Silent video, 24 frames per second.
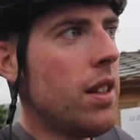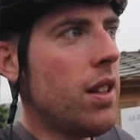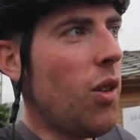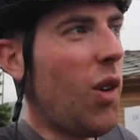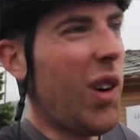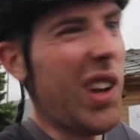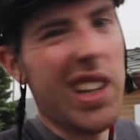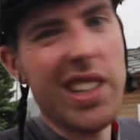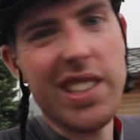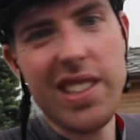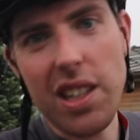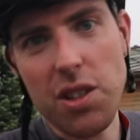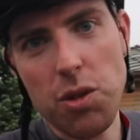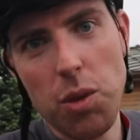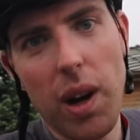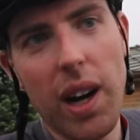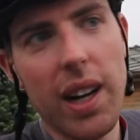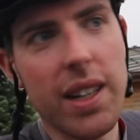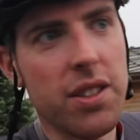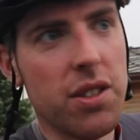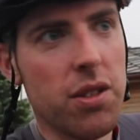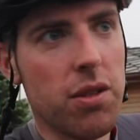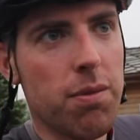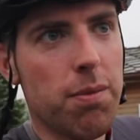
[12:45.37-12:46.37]
well, at least that's what
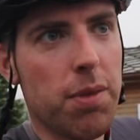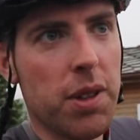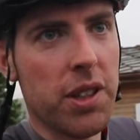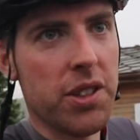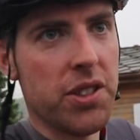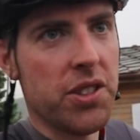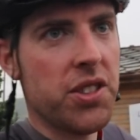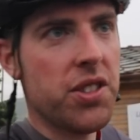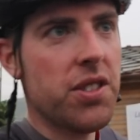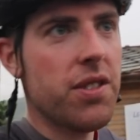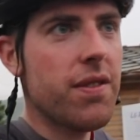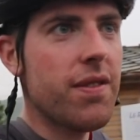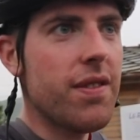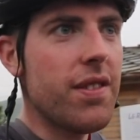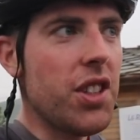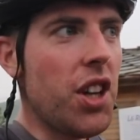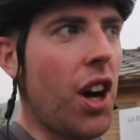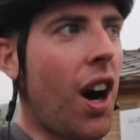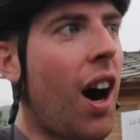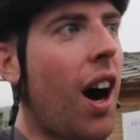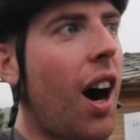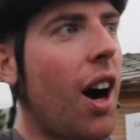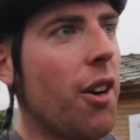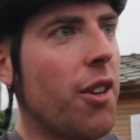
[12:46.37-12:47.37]
I do because
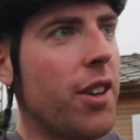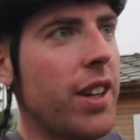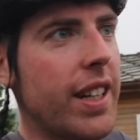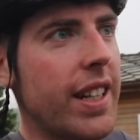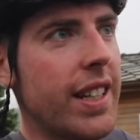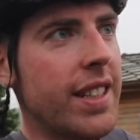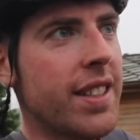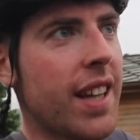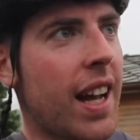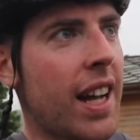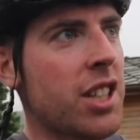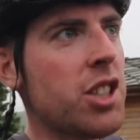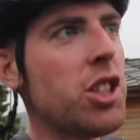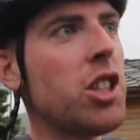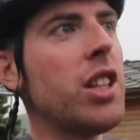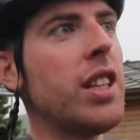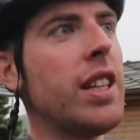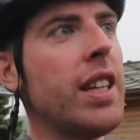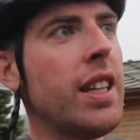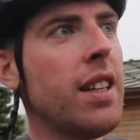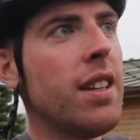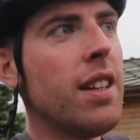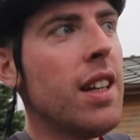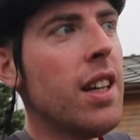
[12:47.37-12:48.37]
your heart rate is
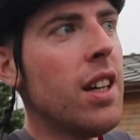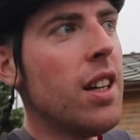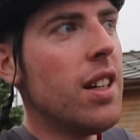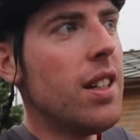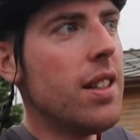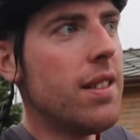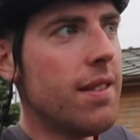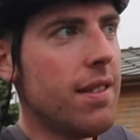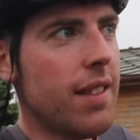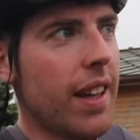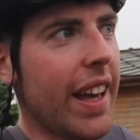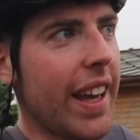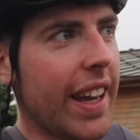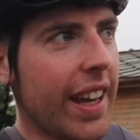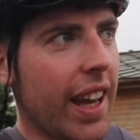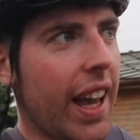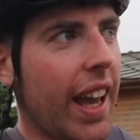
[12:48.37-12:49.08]
actually